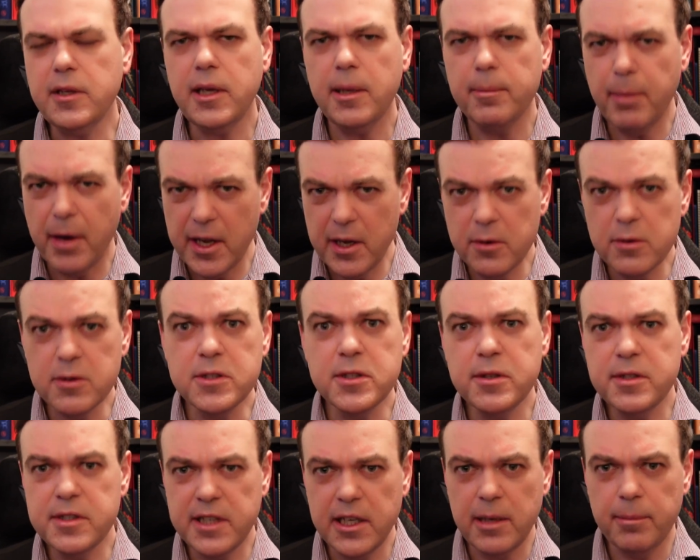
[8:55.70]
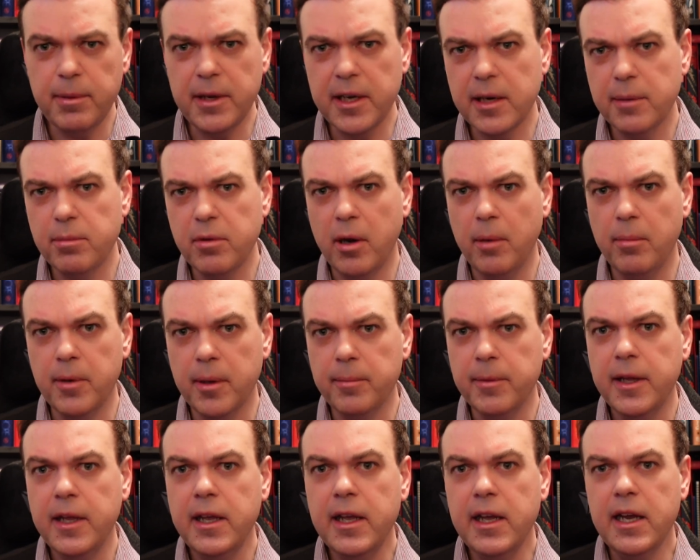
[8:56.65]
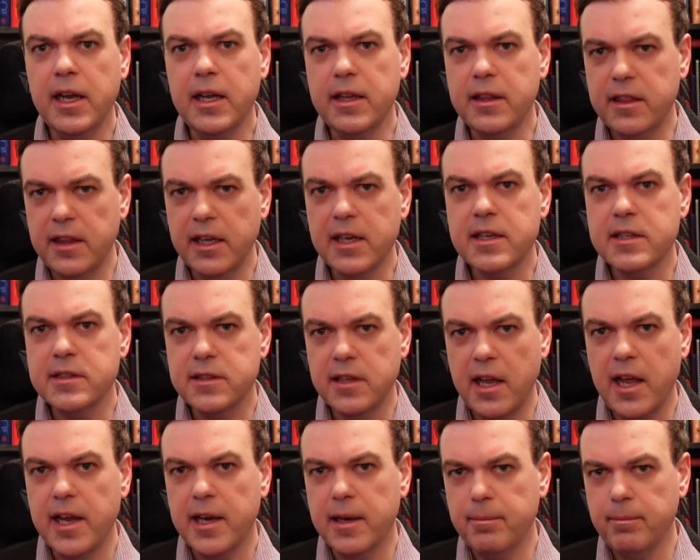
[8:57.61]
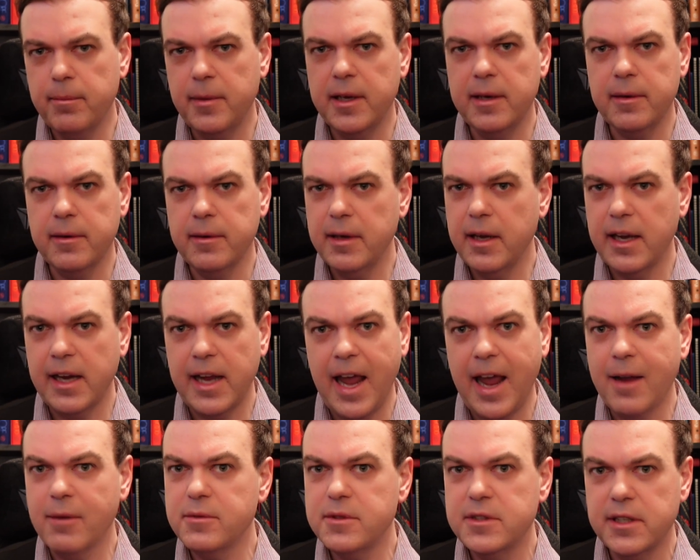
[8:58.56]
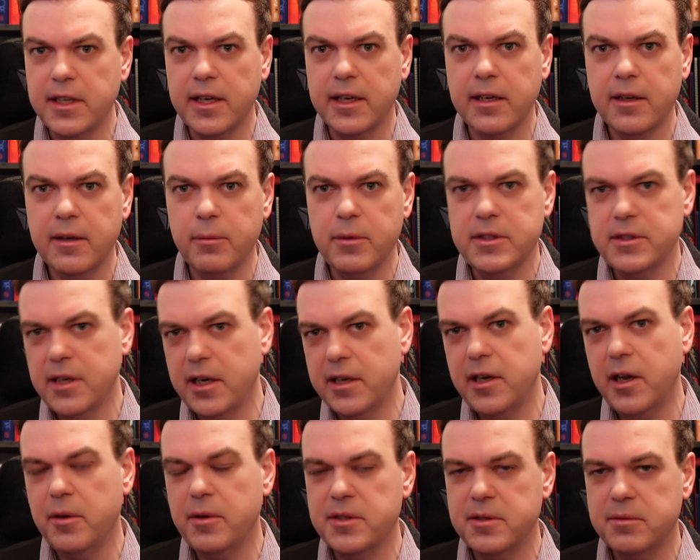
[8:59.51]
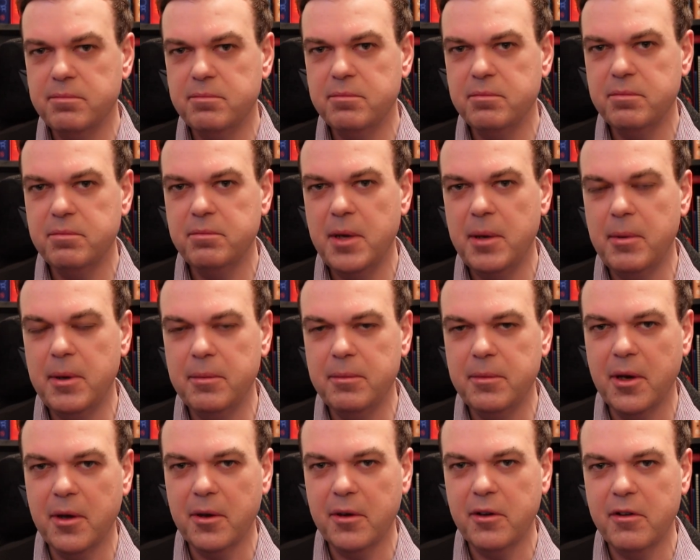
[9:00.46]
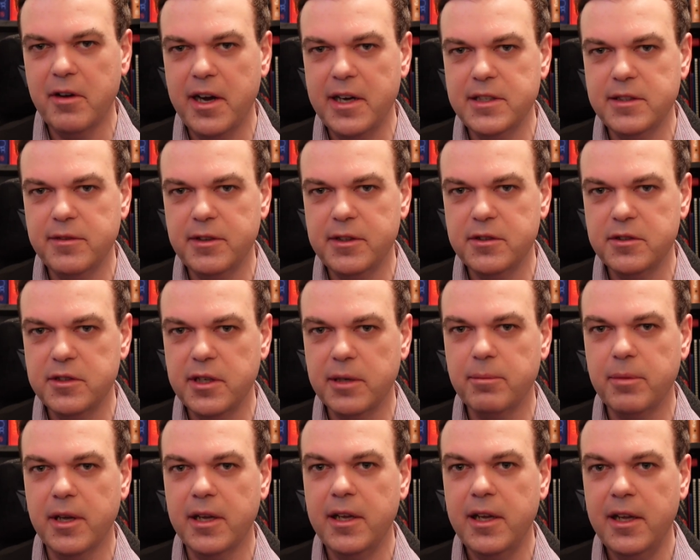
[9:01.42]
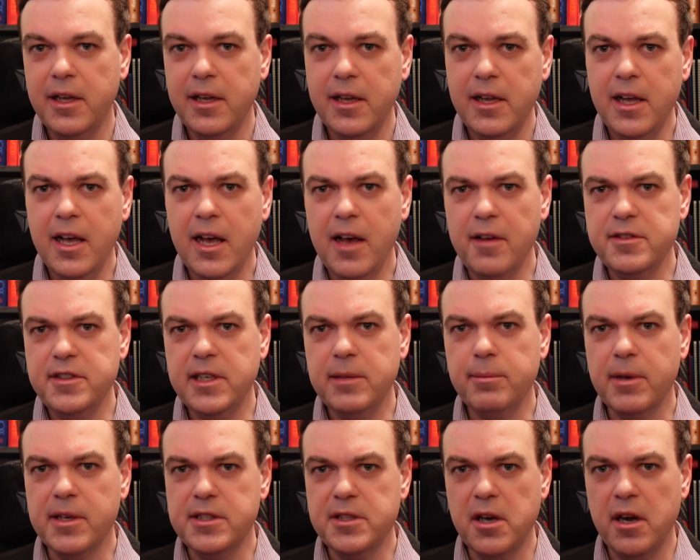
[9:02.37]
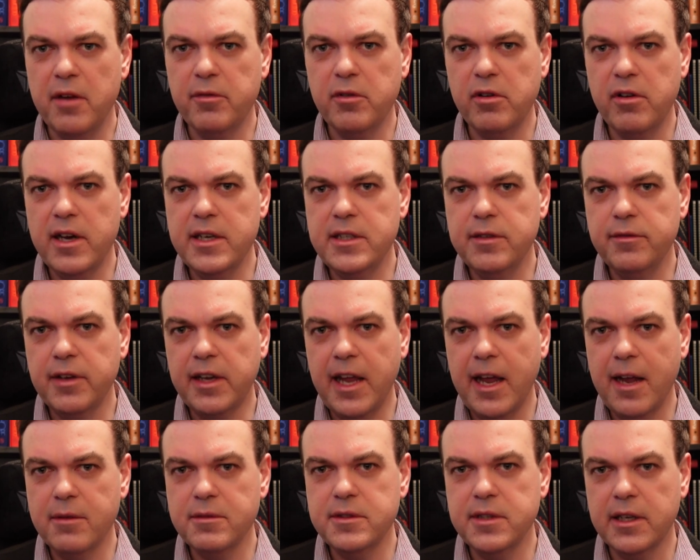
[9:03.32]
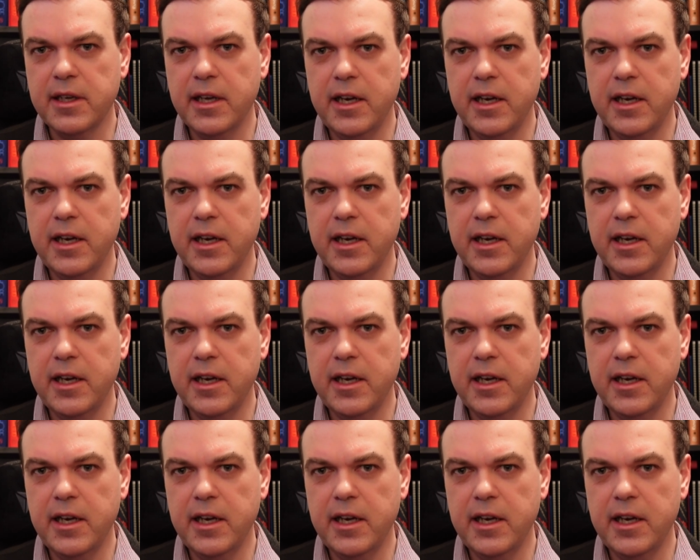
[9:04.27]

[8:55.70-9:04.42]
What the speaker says: but I also see it being a problem in things like in accounting, which I know is maybe not creative interesting, but I've seen my share of creative accounting